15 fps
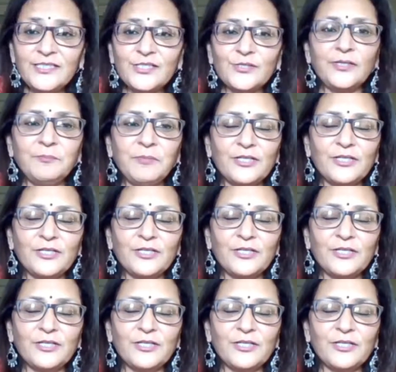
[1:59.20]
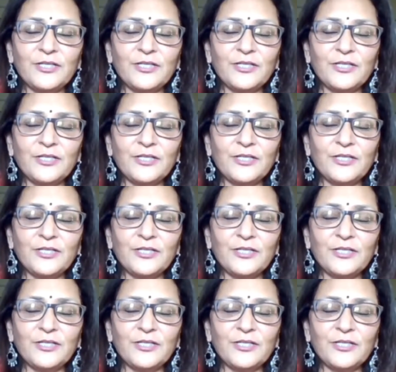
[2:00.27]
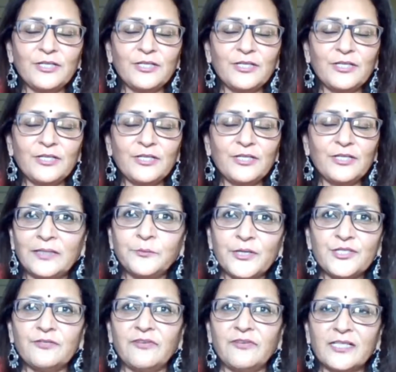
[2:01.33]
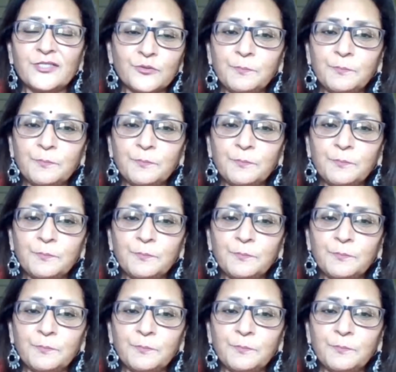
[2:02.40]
So, Himanshu, you've asked, in one question, you've asked two parts.